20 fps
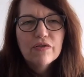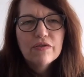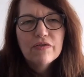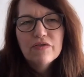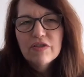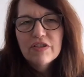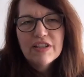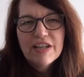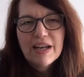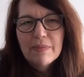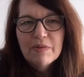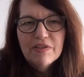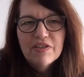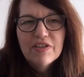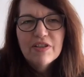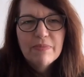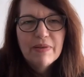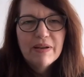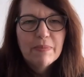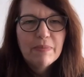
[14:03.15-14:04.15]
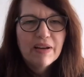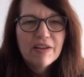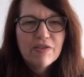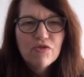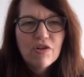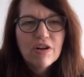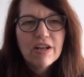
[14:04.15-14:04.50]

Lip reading: just happens to be by drug